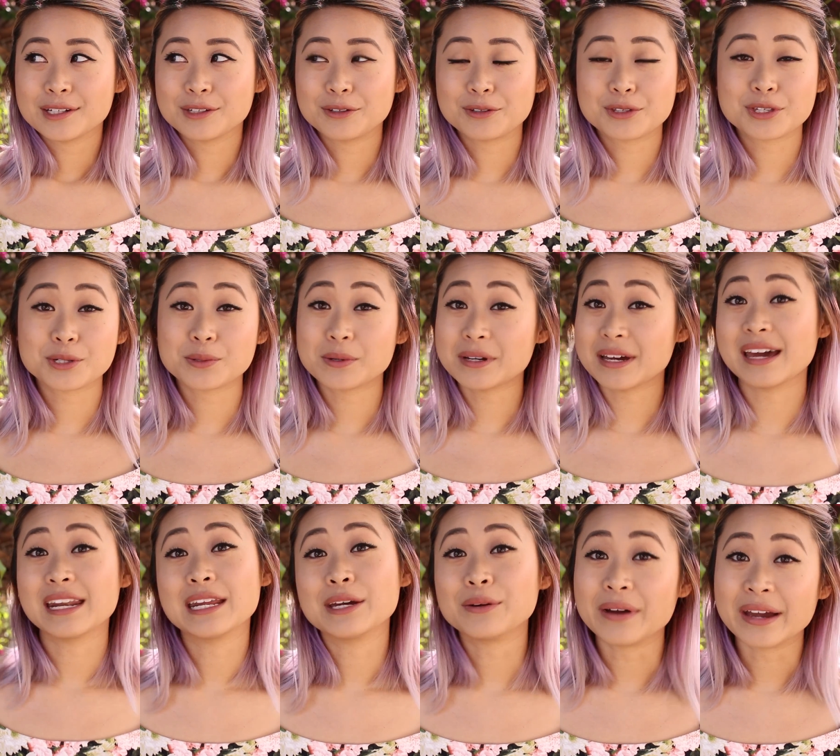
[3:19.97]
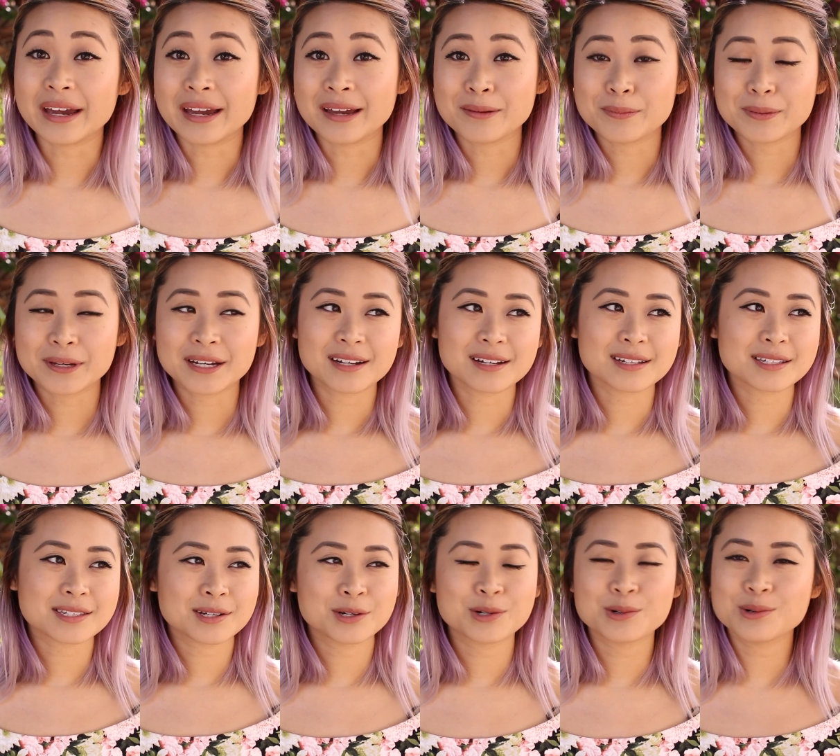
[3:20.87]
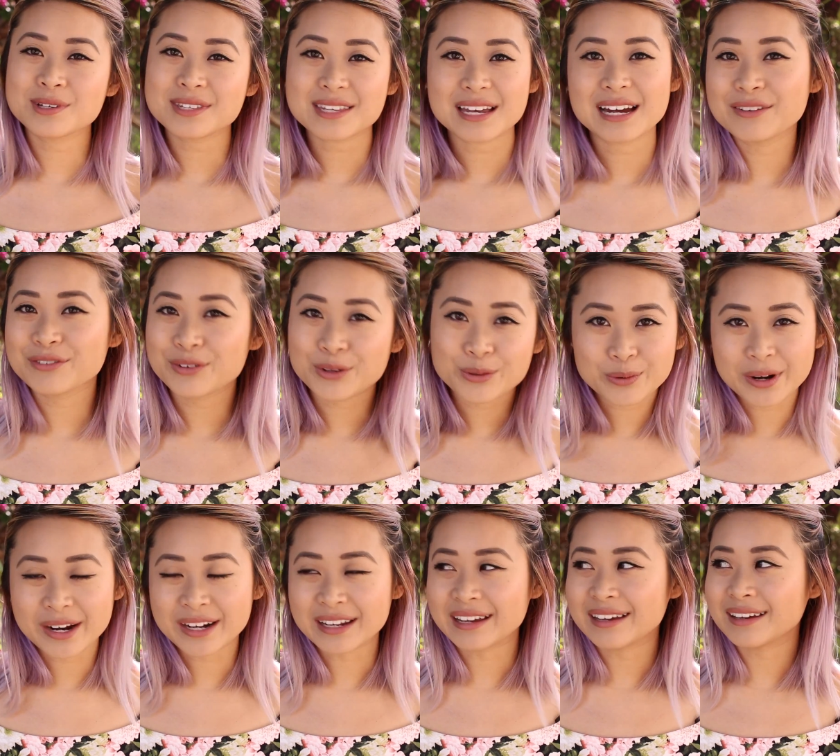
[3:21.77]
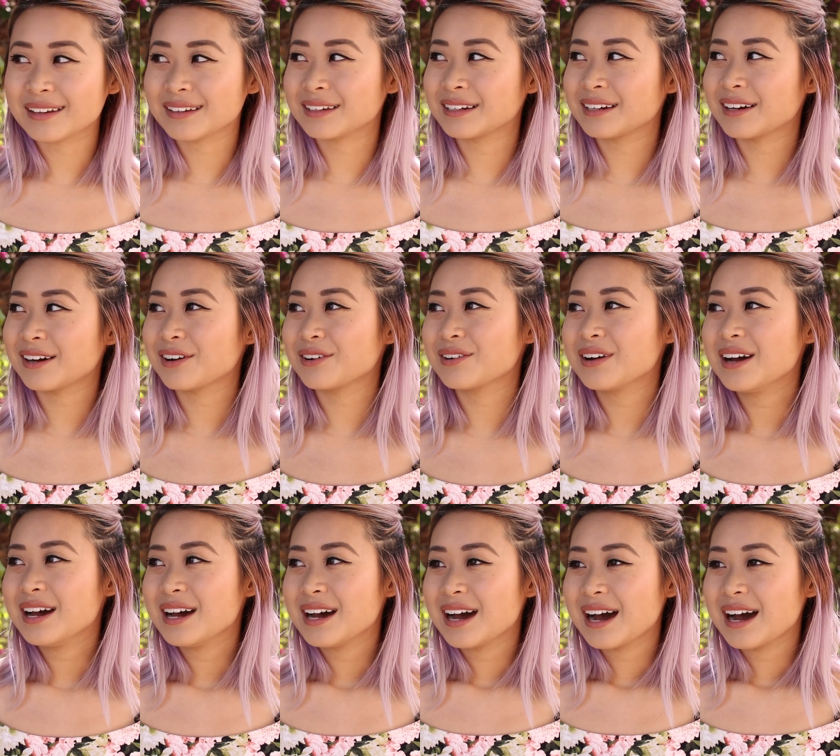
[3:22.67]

you do it anyway because who's ever ready, you know?